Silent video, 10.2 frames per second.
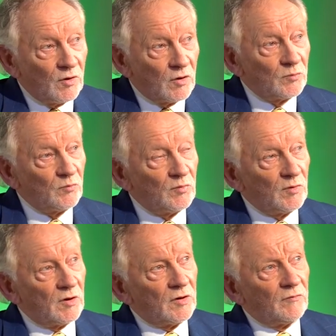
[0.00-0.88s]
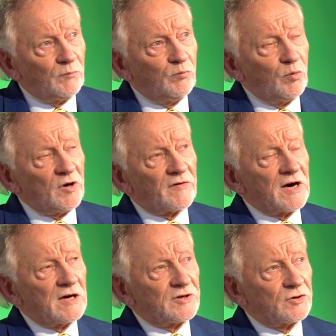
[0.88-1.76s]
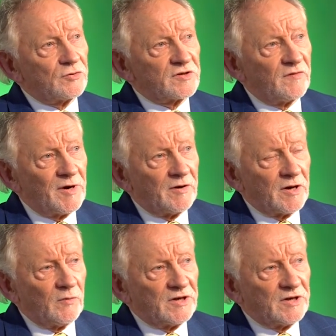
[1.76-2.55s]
on, on a, one of our early tours of America,